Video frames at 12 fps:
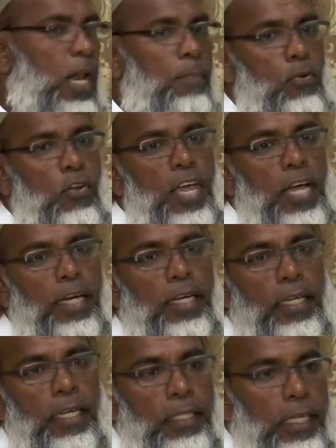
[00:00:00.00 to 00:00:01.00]
a break.
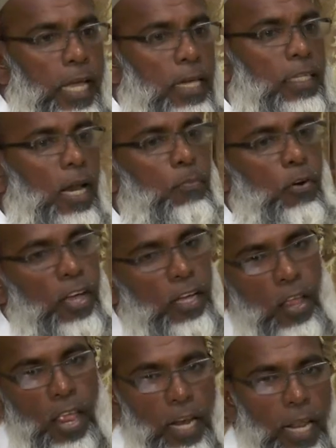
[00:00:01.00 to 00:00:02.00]
The girl need a break.
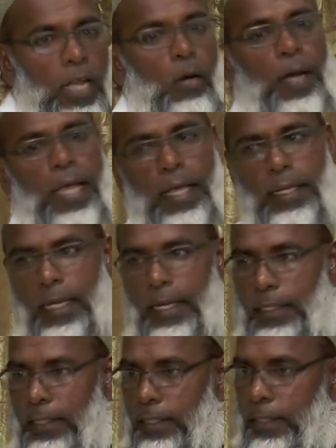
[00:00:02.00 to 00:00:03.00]
Let her go ahead now.
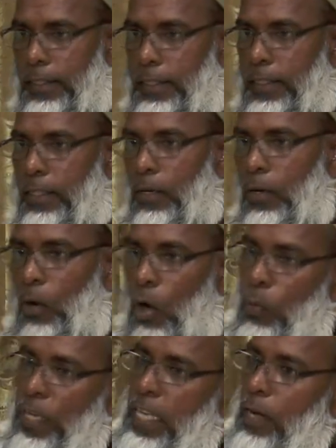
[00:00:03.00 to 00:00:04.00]
Whole
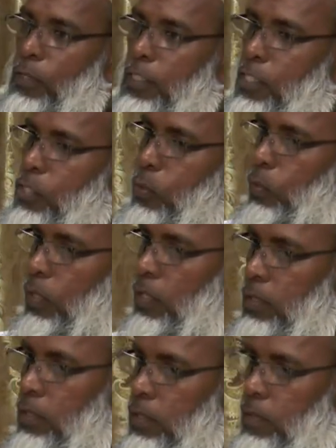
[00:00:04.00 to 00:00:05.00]
week they're going to school.
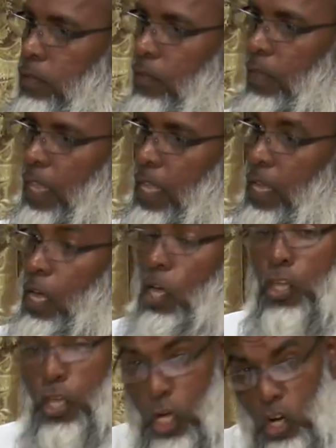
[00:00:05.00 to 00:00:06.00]

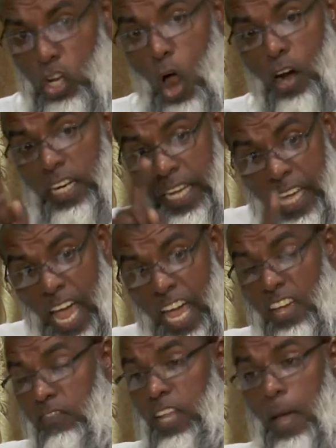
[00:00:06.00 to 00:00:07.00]
You don't
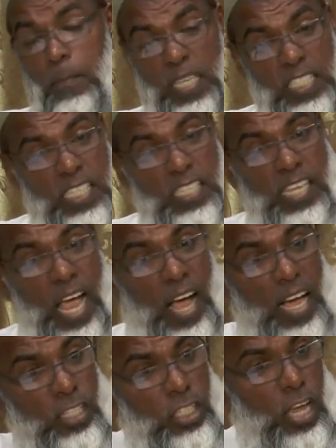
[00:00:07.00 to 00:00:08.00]
care if they miss their
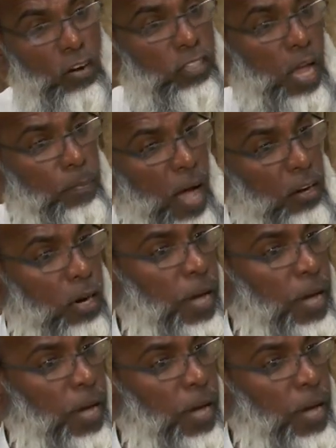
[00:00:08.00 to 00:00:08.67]
Asr, their Maghrib,